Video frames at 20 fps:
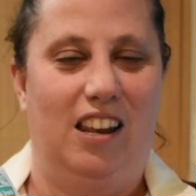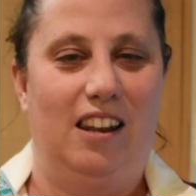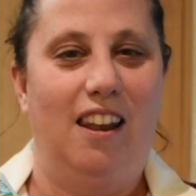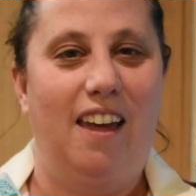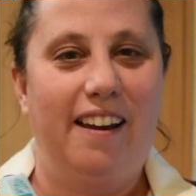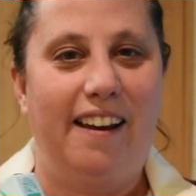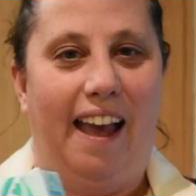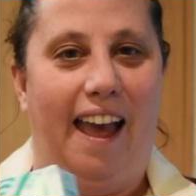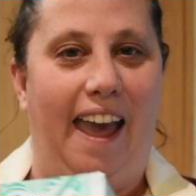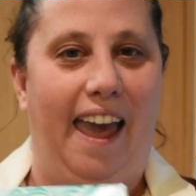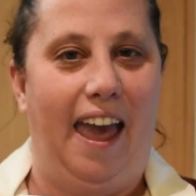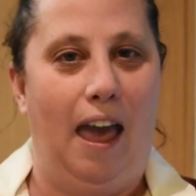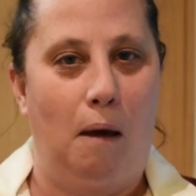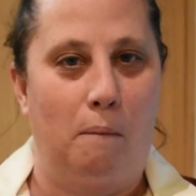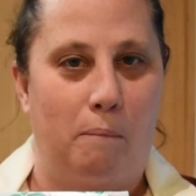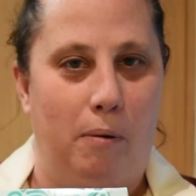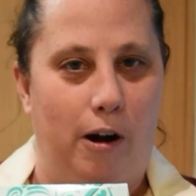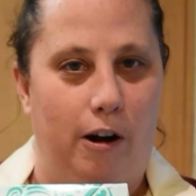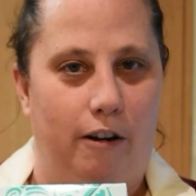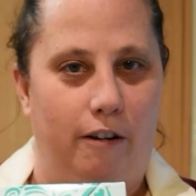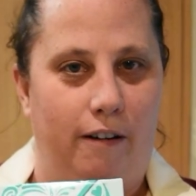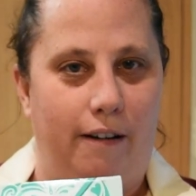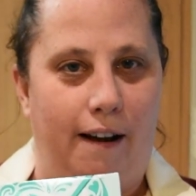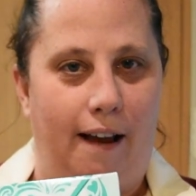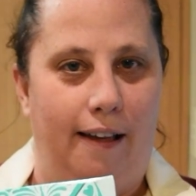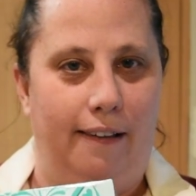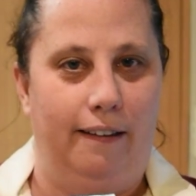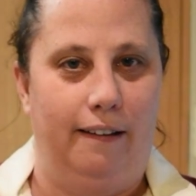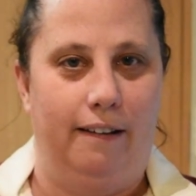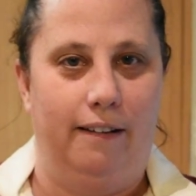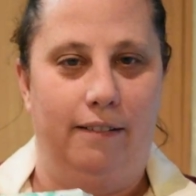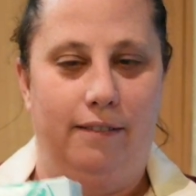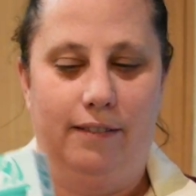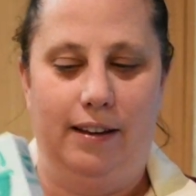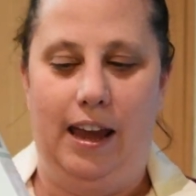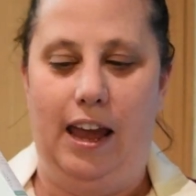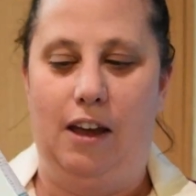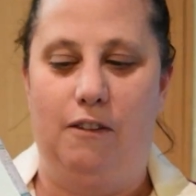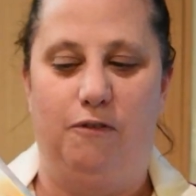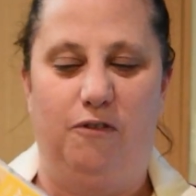like a hamburger colour,
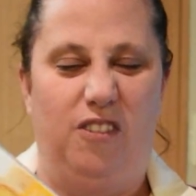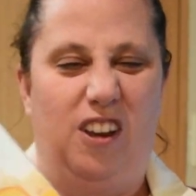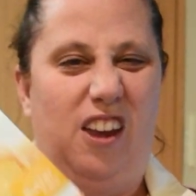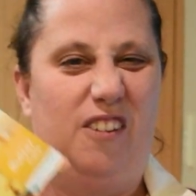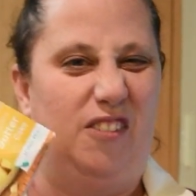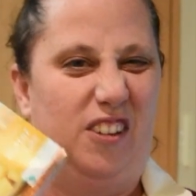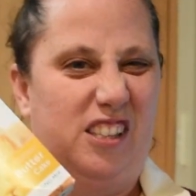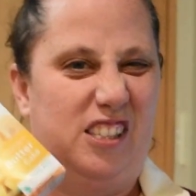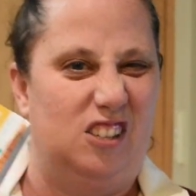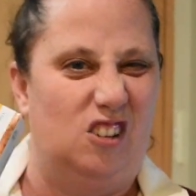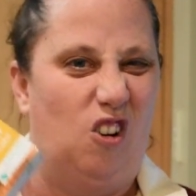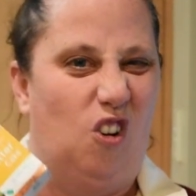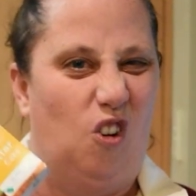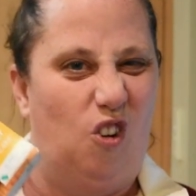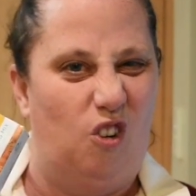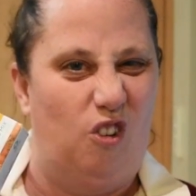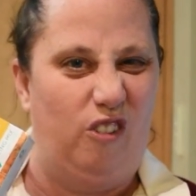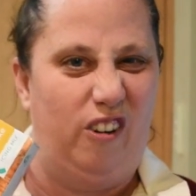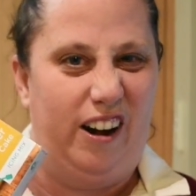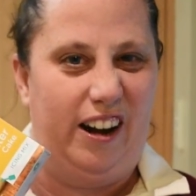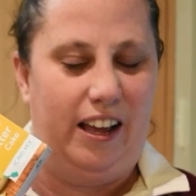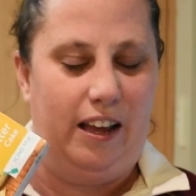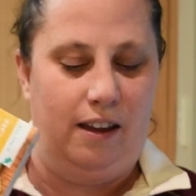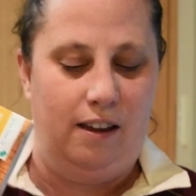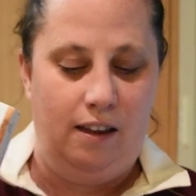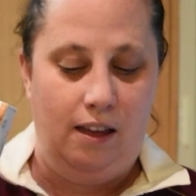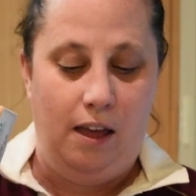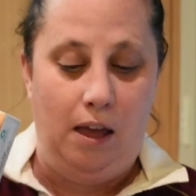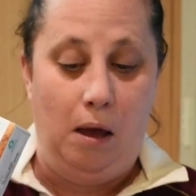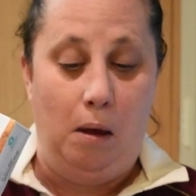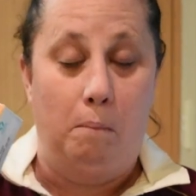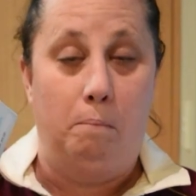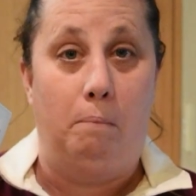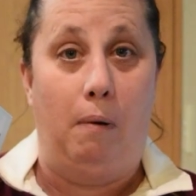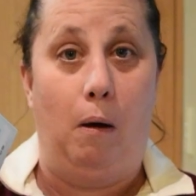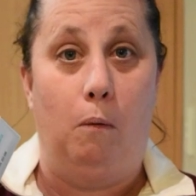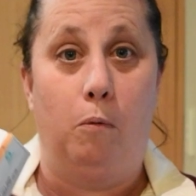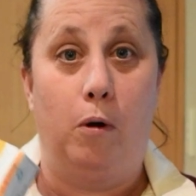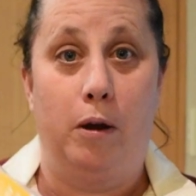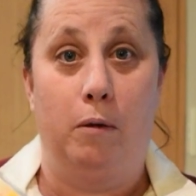if it's not already,
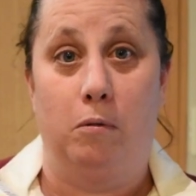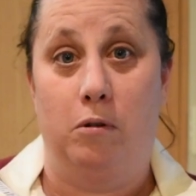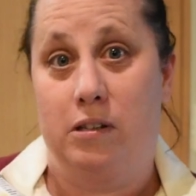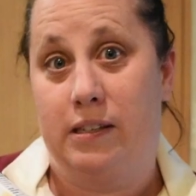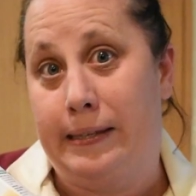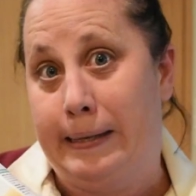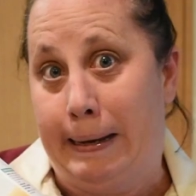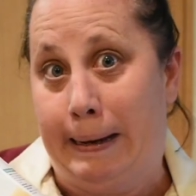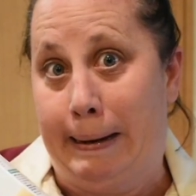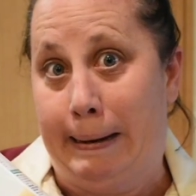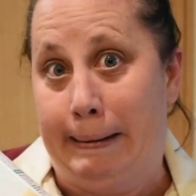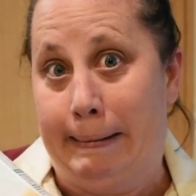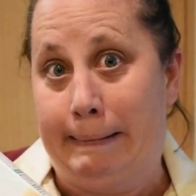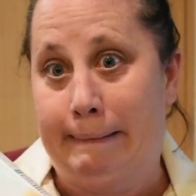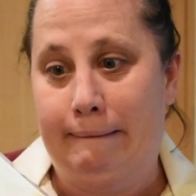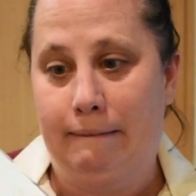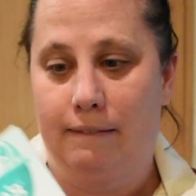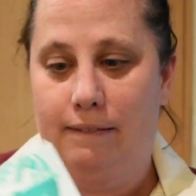but we will see.